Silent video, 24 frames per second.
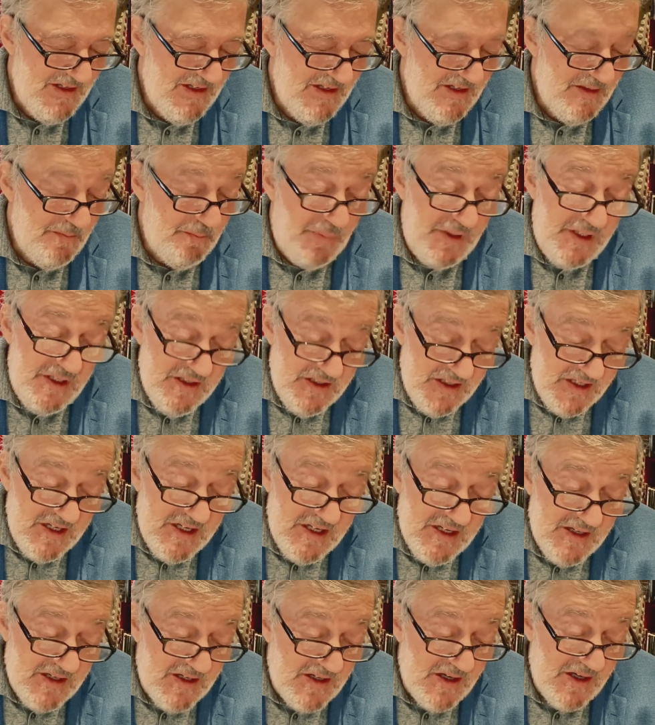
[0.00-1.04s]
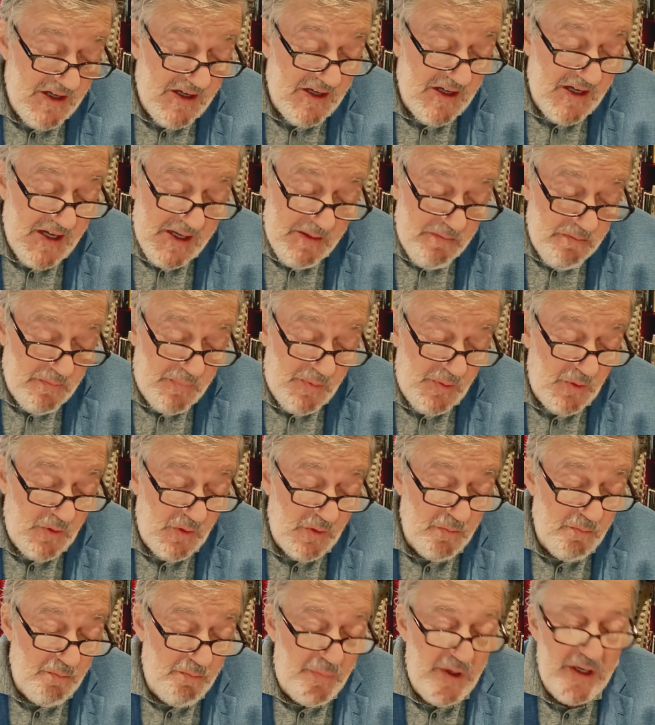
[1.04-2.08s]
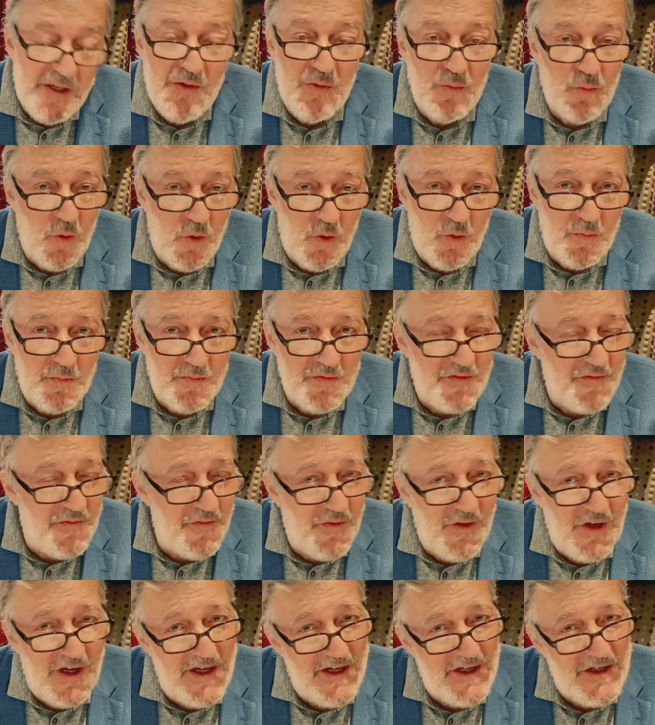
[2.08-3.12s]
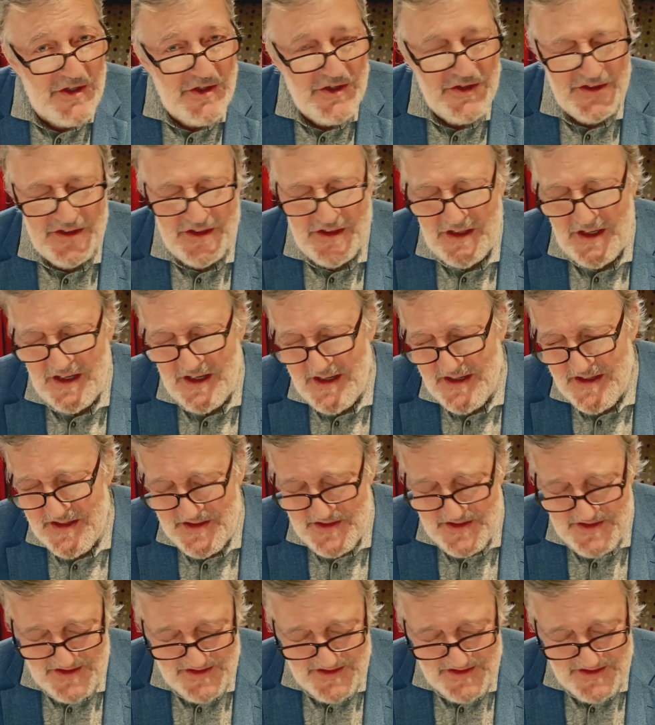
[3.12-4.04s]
be near her ample bed-warmed flesh. Yes,